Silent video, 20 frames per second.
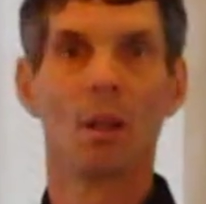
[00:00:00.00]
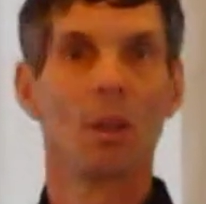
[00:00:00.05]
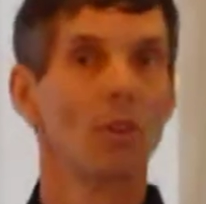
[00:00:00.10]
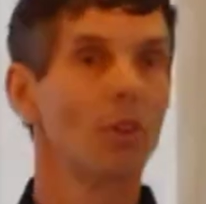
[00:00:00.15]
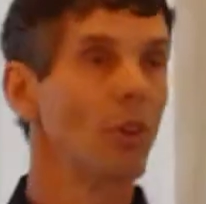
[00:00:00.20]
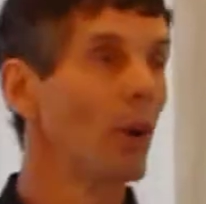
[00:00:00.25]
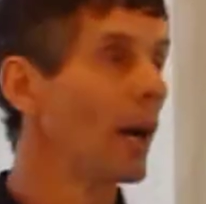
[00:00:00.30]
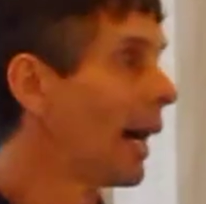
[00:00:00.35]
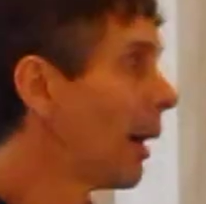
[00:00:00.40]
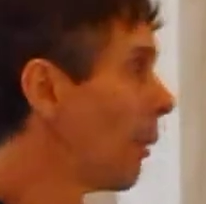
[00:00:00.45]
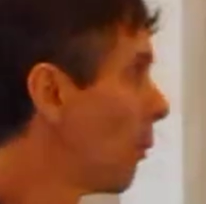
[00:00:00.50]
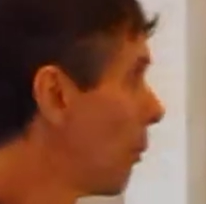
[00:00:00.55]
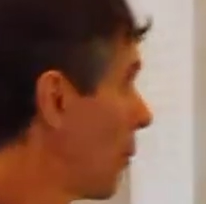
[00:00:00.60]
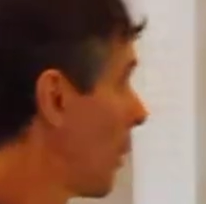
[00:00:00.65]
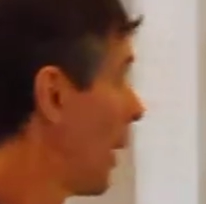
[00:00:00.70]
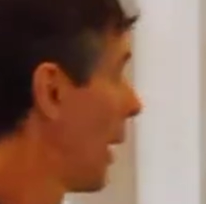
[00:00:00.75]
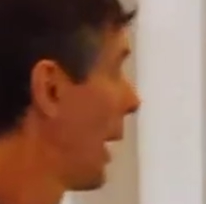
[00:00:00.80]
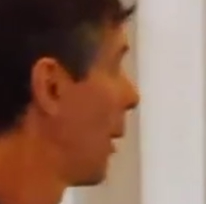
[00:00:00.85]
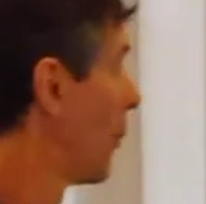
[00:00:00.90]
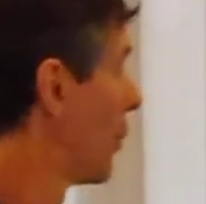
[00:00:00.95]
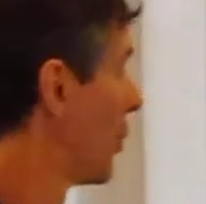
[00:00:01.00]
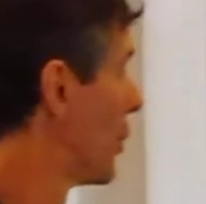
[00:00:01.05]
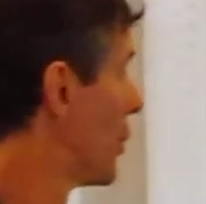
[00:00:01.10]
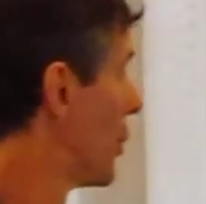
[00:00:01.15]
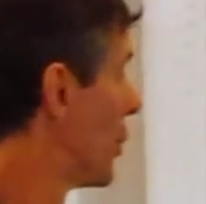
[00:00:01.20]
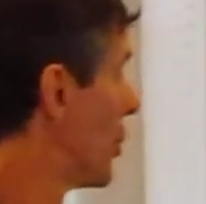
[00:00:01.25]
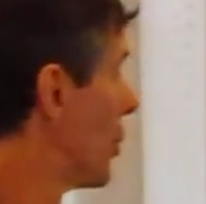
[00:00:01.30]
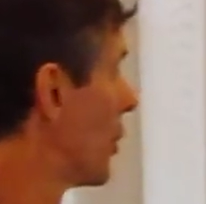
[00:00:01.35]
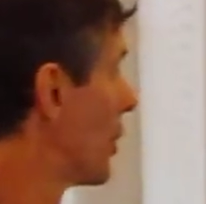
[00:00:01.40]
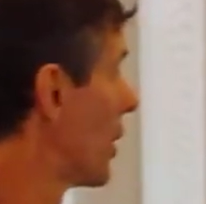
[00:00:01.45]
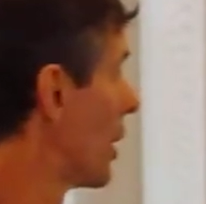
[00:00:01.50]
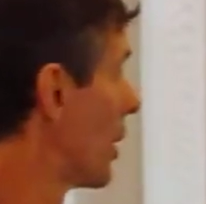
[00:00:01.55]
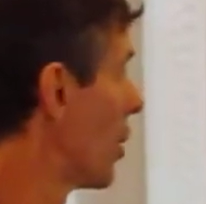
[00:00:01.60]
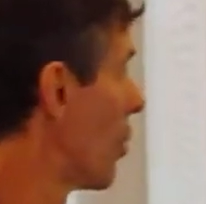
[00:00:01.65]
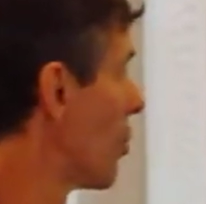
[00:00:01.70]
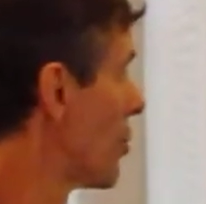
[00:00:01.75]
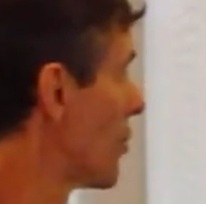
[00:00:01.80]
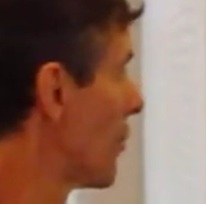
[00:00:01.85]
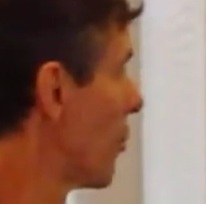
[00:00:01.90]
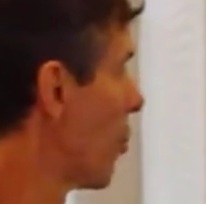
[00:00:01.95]
So how, how would you think
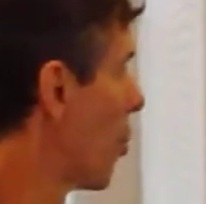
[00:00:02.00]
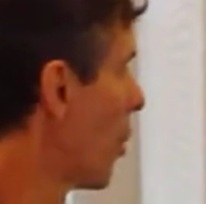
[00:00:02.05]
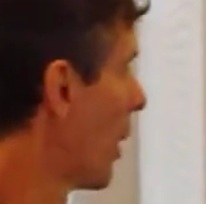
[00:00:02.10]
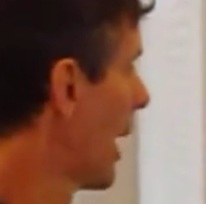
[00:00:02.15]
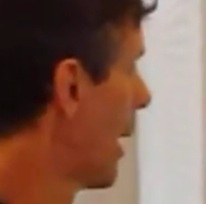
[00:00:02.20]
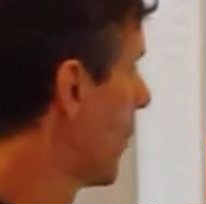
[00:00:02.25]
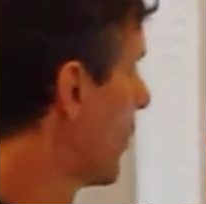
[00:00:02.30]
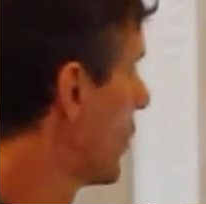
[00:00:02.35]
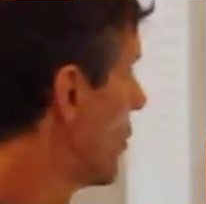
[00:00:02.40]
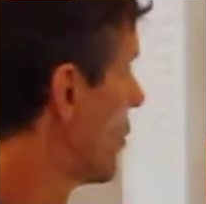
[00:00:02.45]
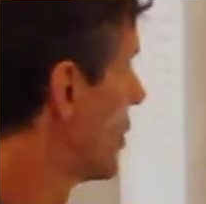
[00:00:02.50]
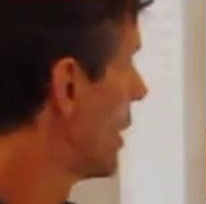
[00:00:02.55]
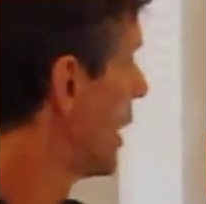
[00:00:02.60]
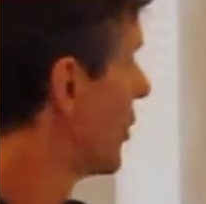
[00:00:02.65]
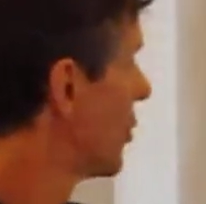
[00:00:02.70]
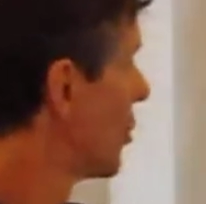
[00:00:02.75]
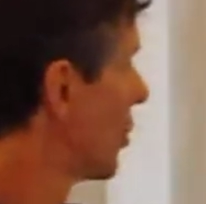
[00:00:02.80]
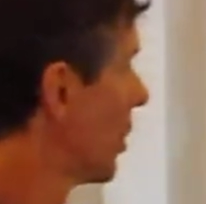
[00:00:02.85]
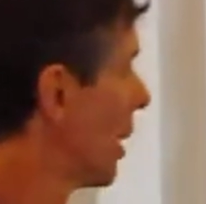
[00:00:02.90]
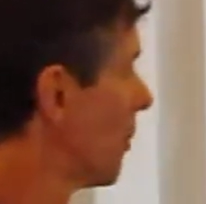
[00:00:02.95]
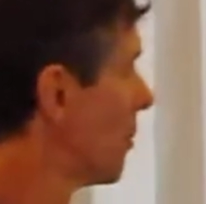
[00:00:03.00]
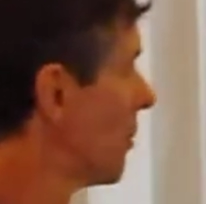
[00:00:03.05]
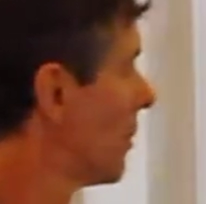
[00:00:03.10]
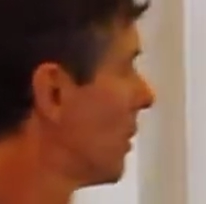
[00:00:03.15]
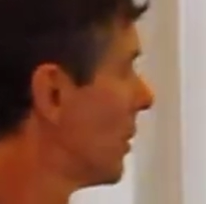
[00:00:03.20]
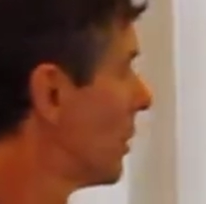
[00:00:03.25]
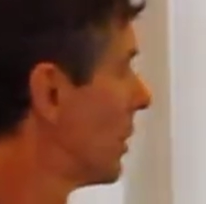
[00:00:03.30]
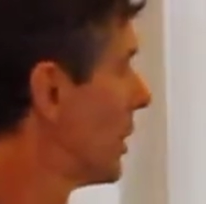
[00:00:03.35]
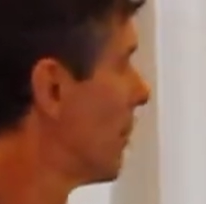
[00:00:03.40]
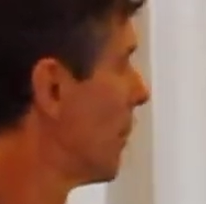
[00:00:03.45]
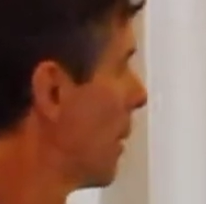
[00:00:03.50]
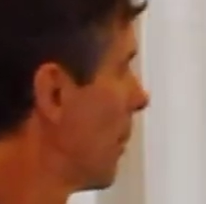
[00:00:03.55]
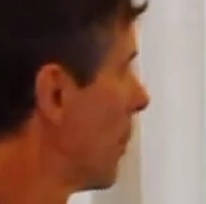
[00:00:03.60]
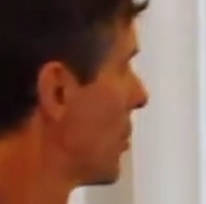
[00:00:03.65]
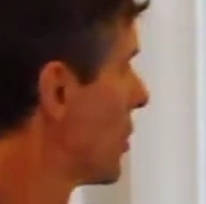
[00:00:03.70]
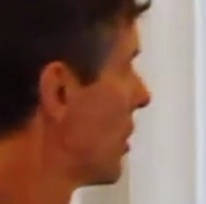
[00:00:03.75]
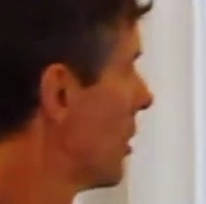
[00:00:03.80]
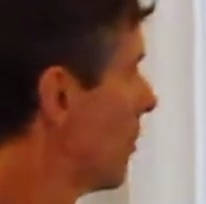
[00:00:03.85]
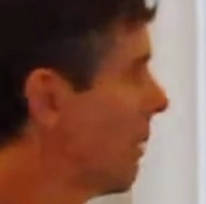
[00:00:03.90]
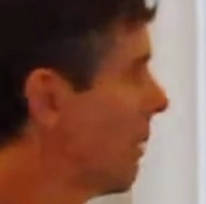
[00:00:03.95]
those four, how would you teach your team members to